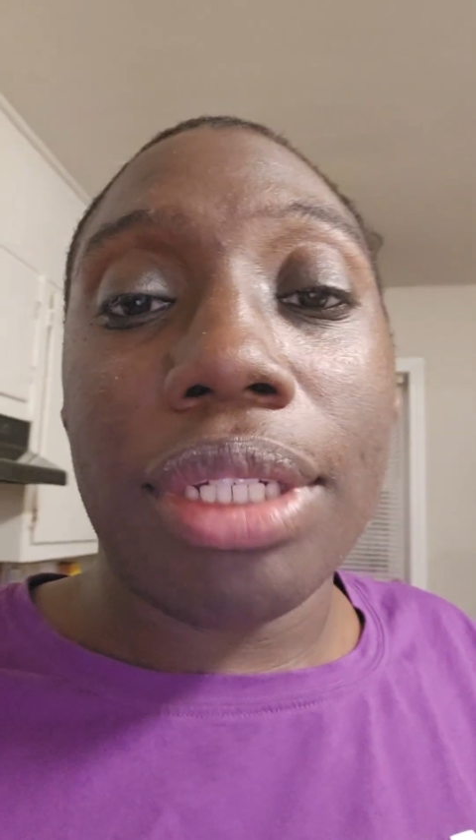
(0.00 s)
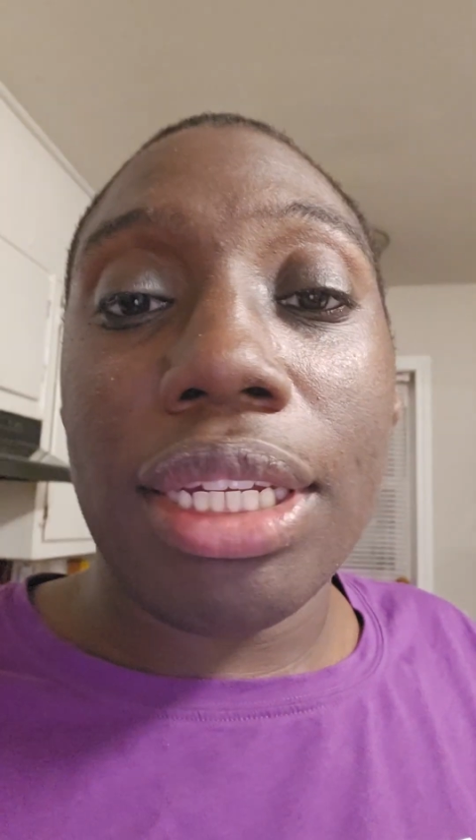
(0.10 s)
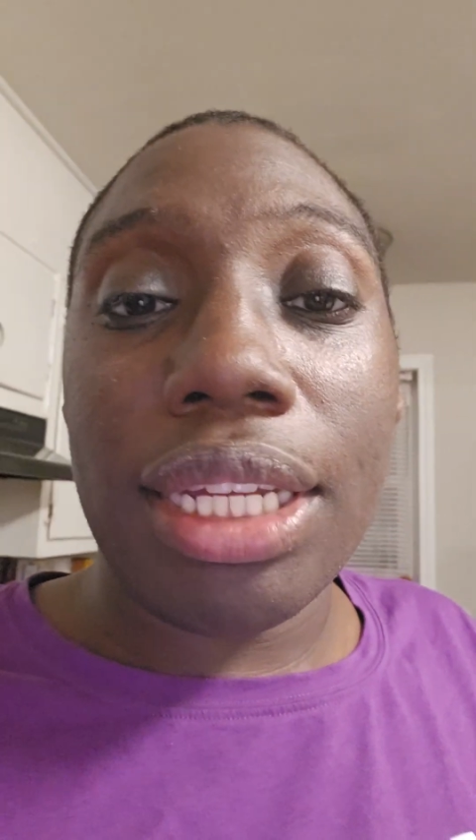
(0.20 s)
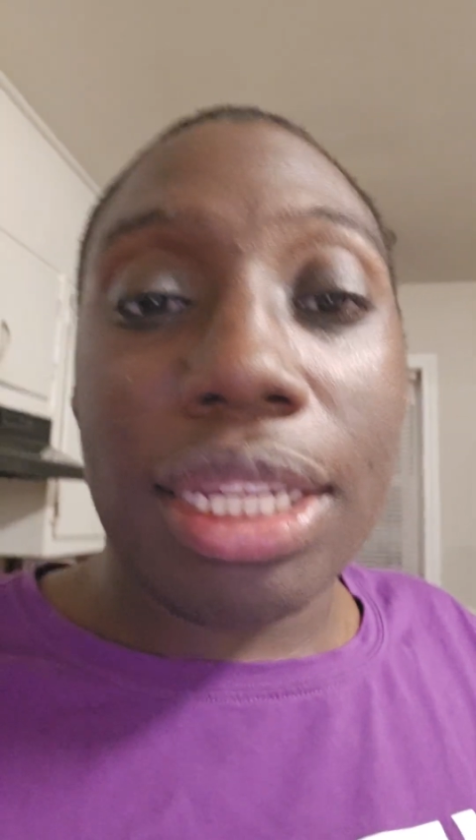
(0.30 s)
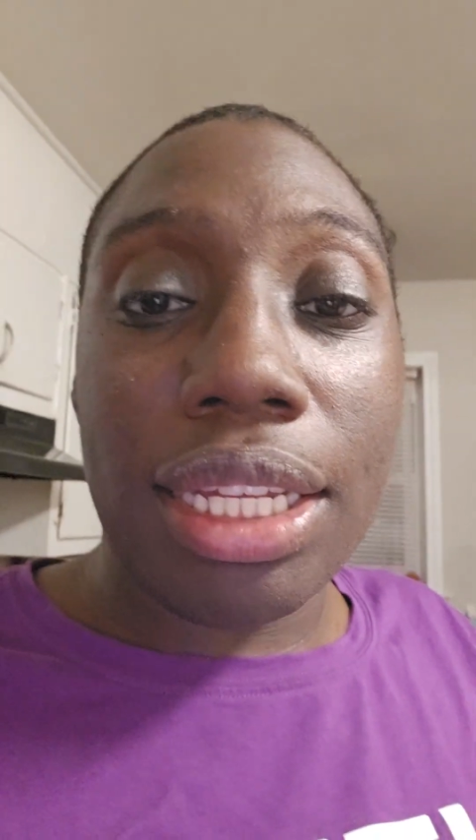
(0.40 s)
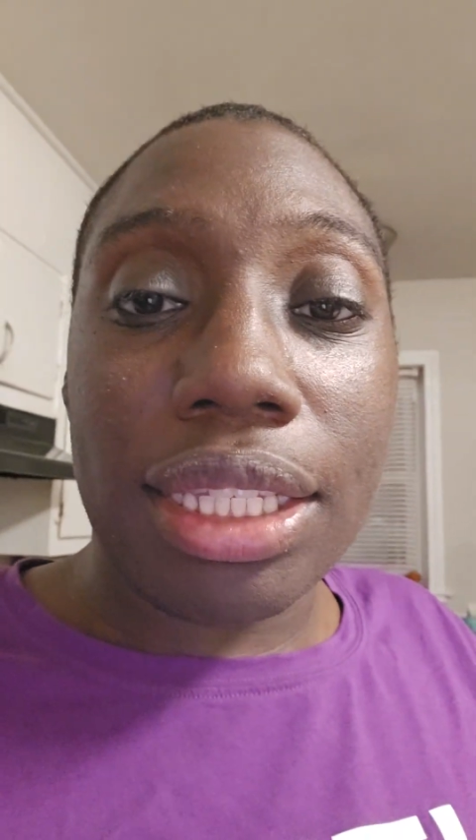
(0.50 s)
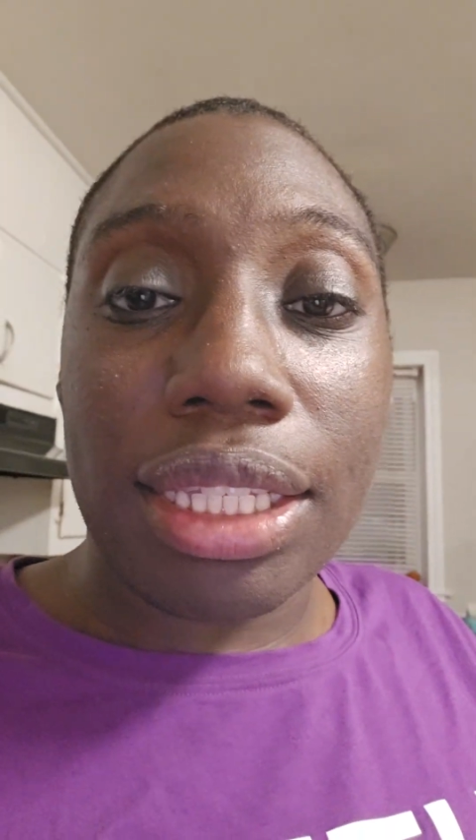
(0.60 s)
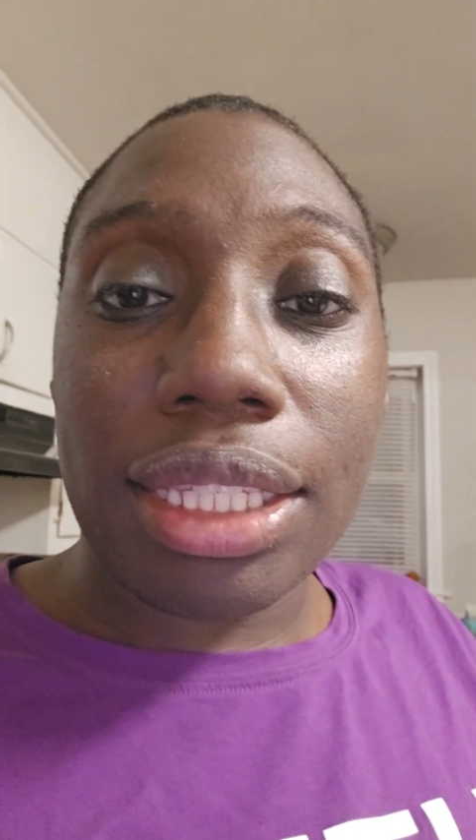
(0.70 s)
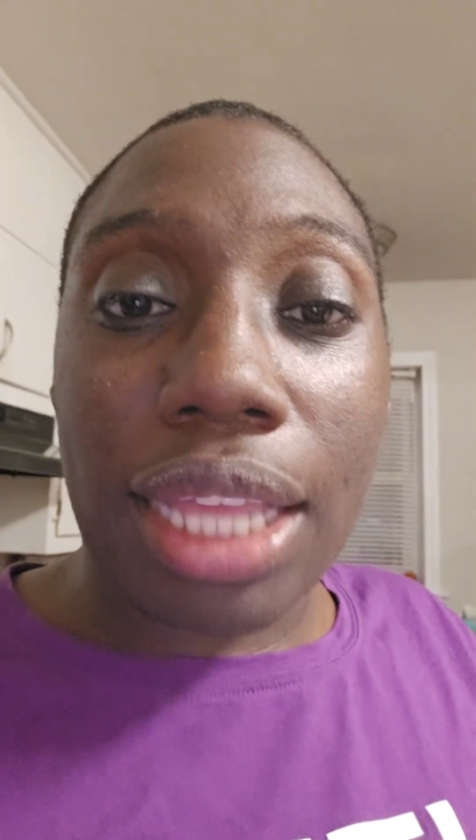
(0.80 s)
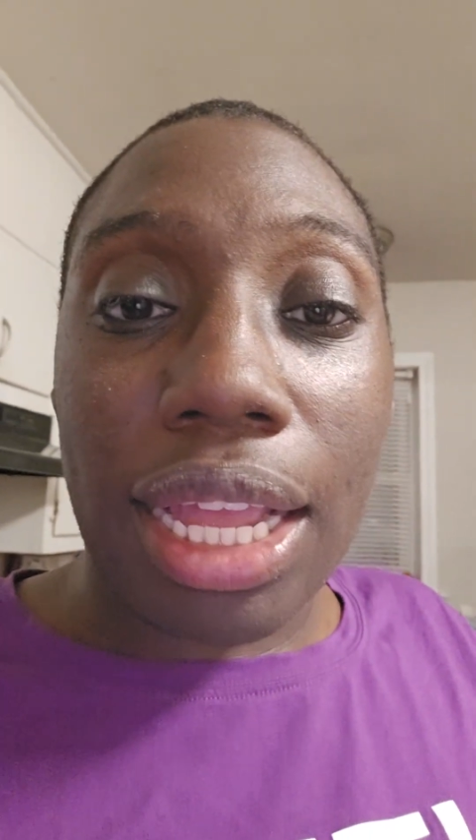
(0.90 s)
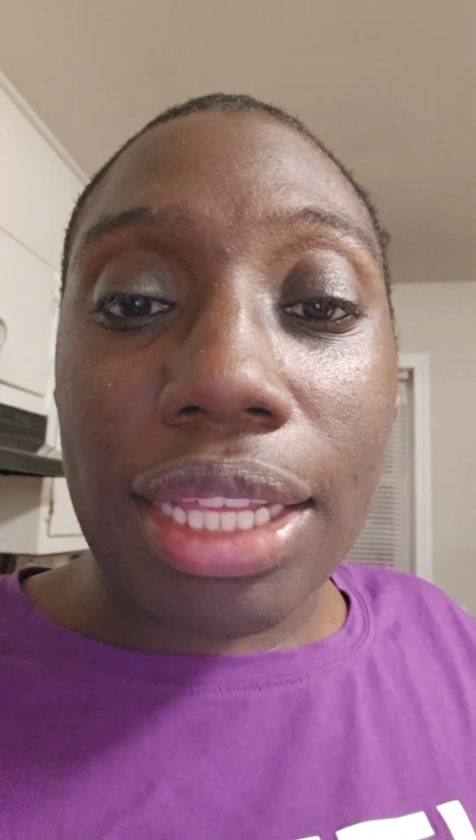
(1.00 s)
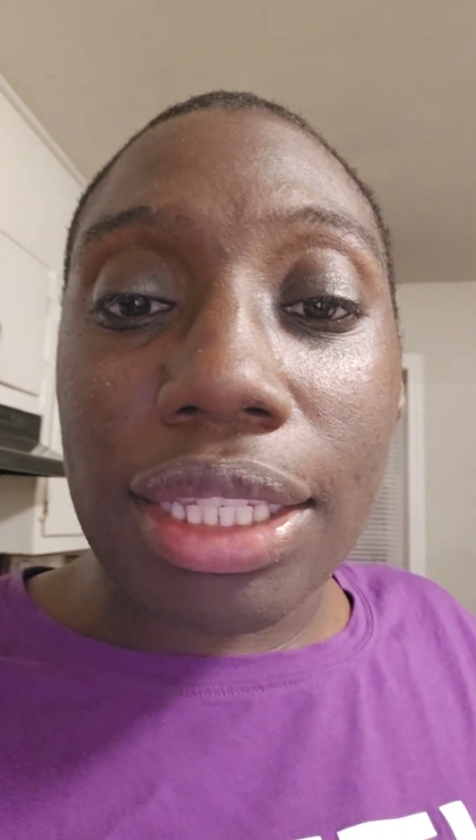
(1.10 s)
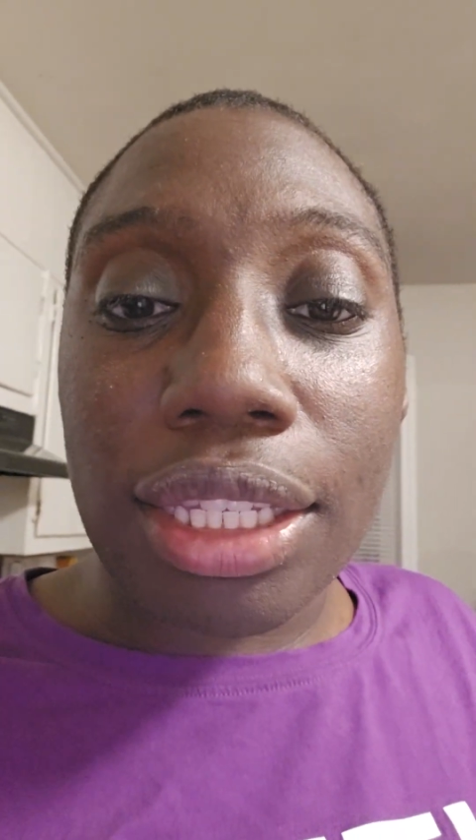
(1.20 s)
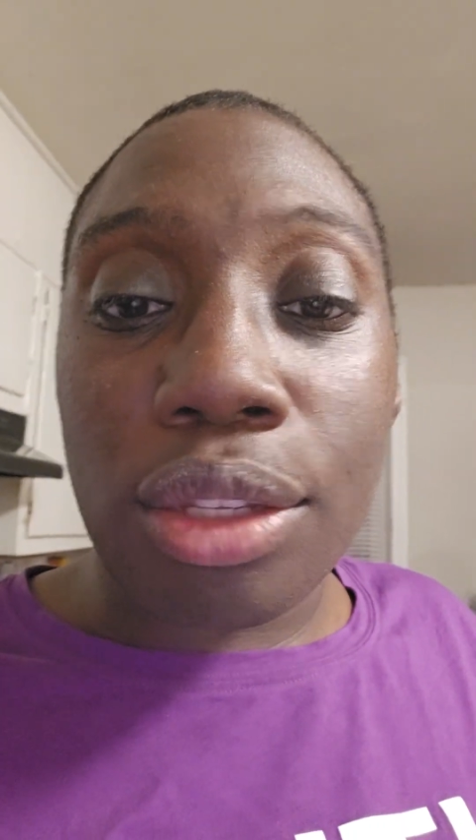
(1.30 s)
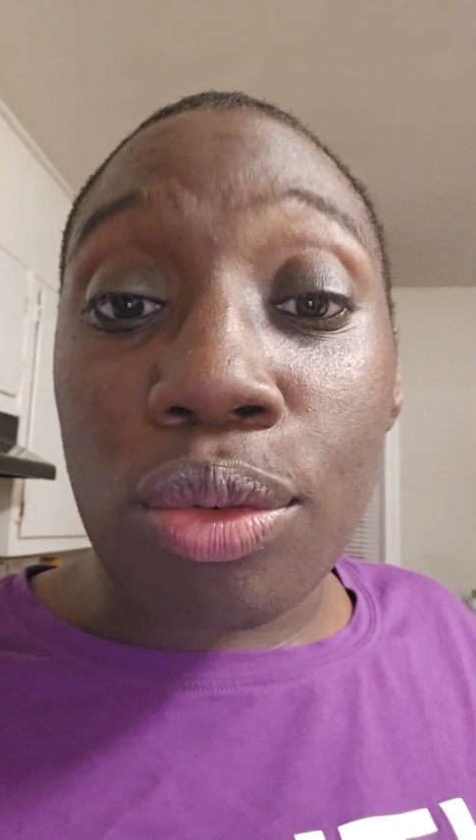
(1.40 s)
It is a sad
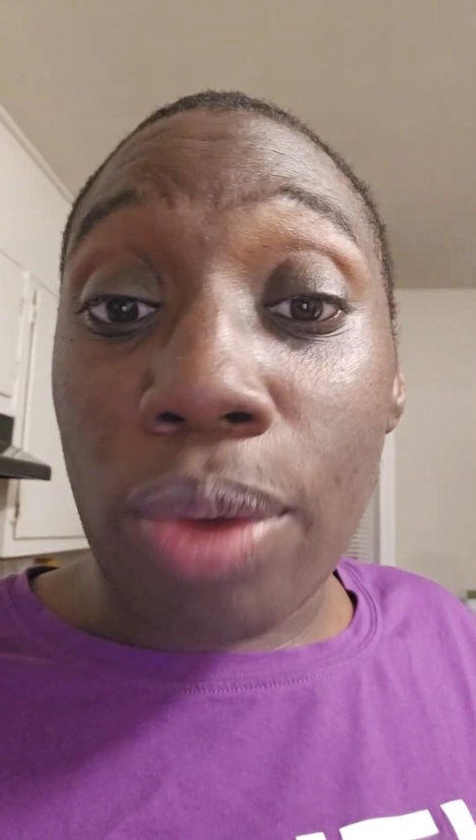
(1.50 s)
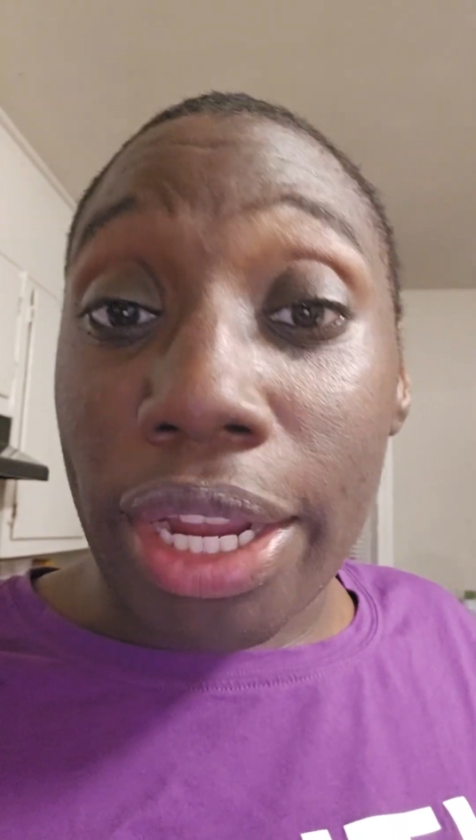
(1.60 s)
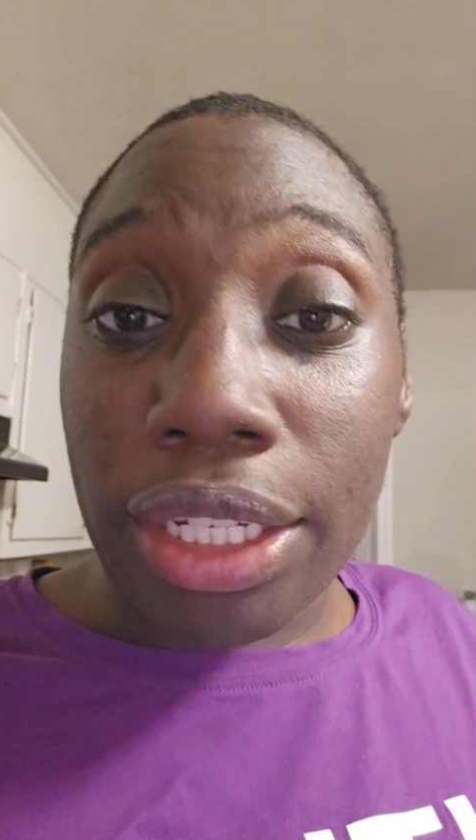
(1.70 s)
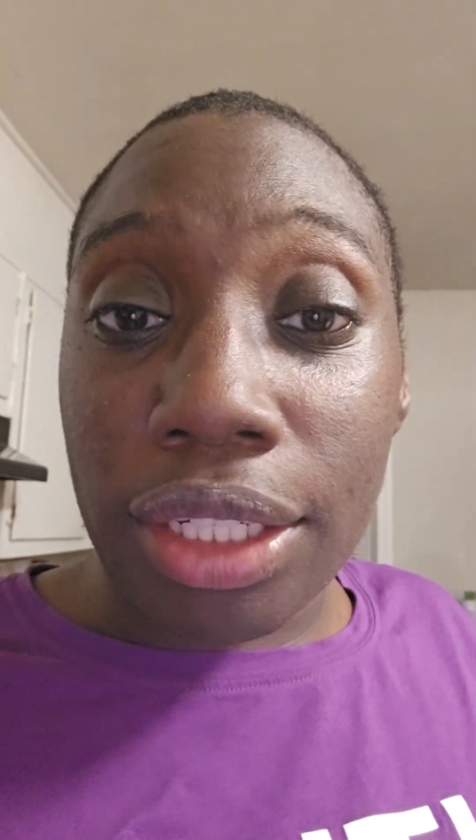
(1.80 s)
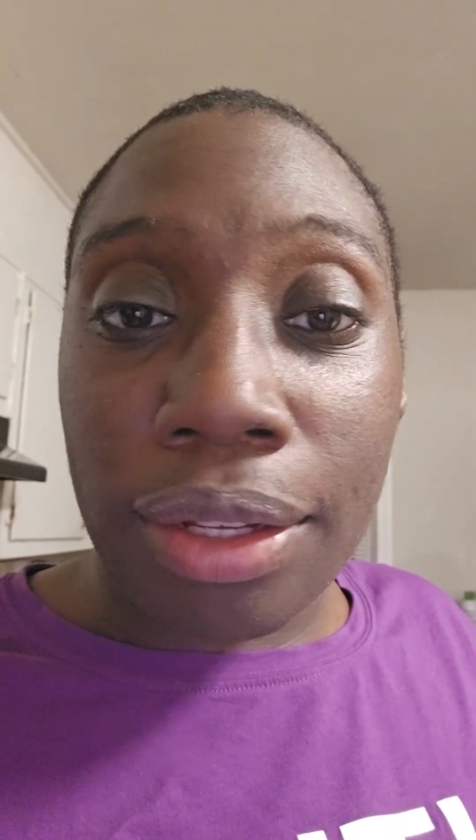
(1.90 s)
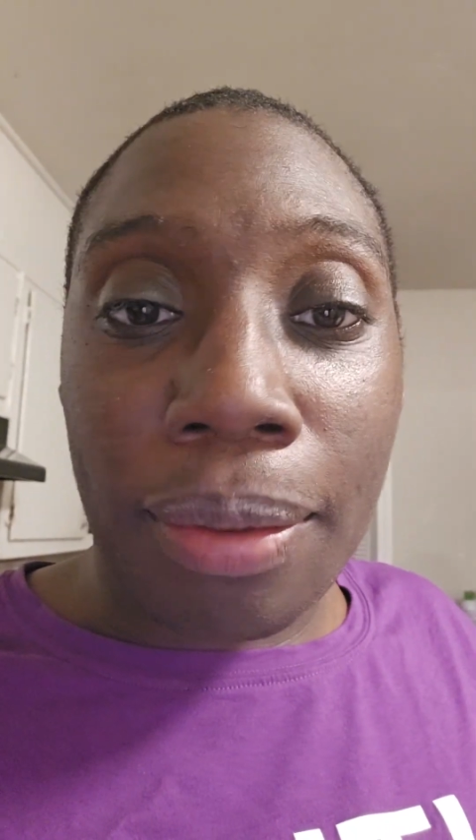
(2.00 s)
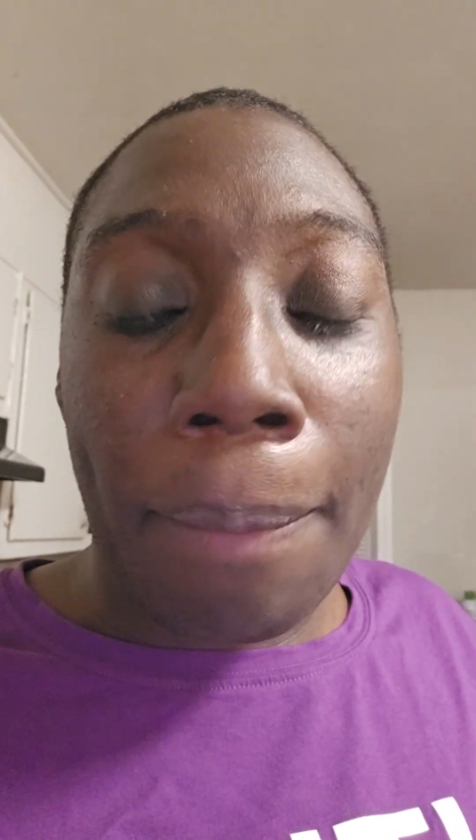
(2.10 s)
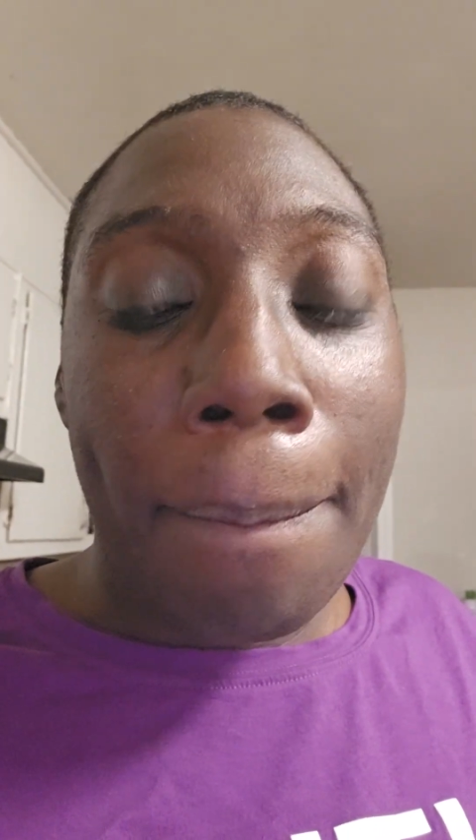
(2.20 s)
situation.